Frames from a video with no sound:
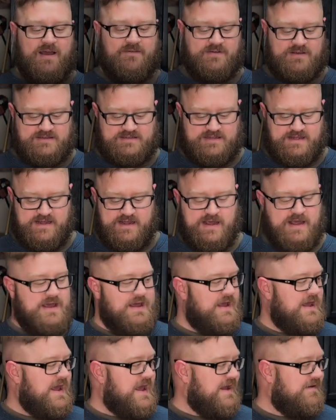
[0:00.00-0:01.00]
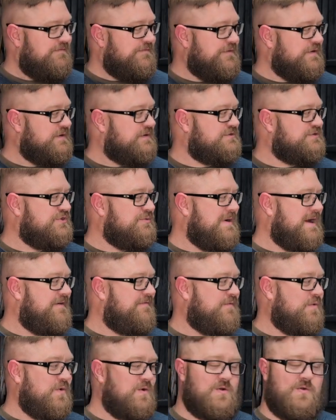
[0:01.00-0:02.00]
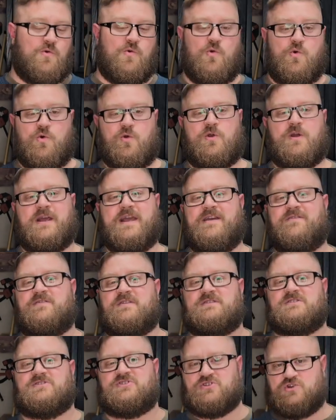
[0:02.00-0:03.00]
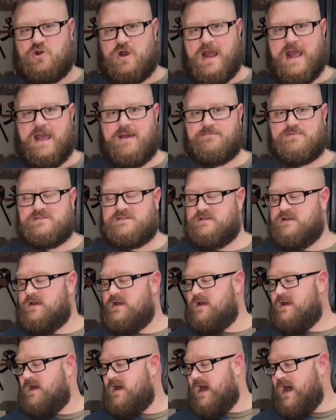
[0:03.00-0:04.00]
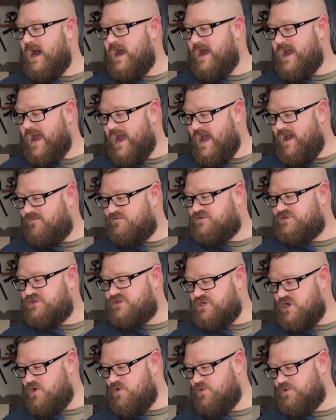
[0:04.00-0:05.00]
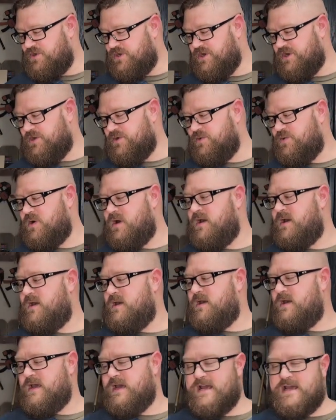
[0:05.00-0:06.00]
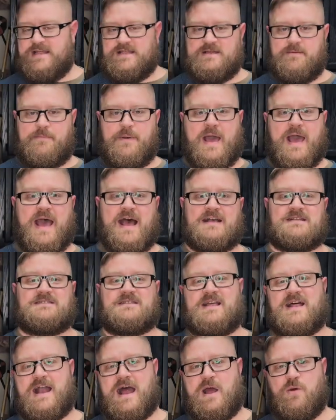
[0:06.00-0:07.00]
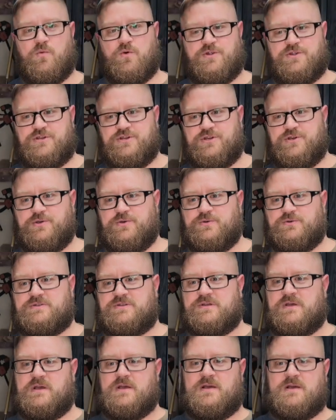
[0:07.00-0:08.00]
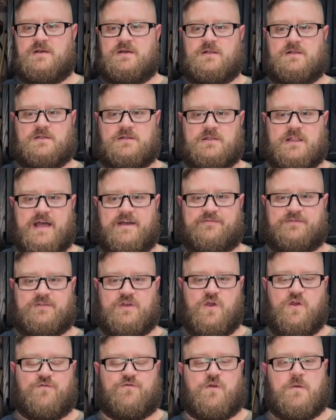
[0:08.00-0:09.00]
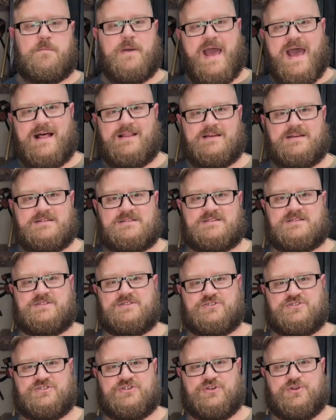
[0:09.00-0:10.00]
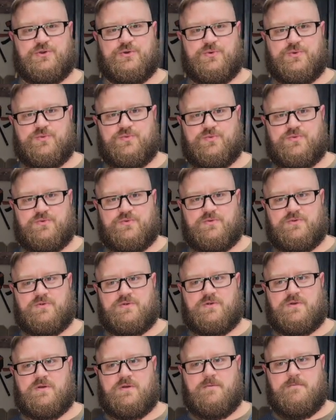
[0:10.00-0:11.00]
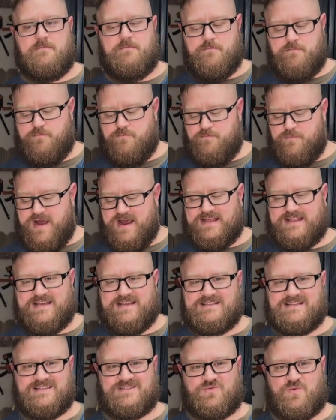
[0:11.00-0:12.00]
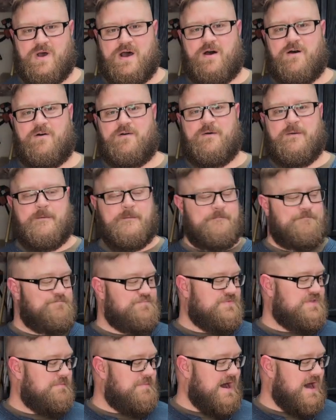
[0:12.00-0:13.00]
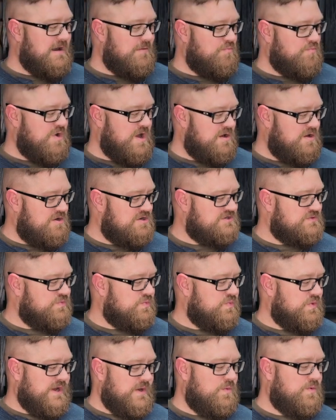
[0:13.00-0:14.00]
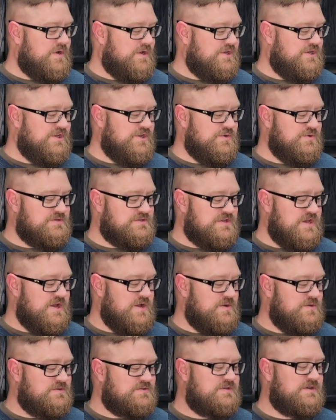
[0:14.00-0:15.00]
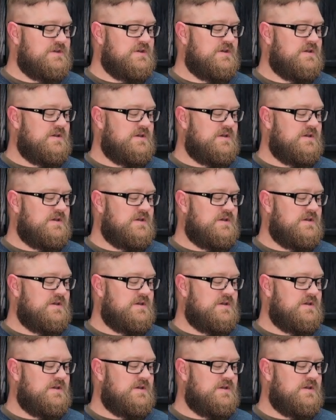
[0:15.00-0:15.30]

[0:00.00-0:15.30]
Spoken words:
Obviously, 8-foot 2x4 or even scraps. I have shown you in the past that I would use leftover pallets to make these as well. The bottom runners, we would use those.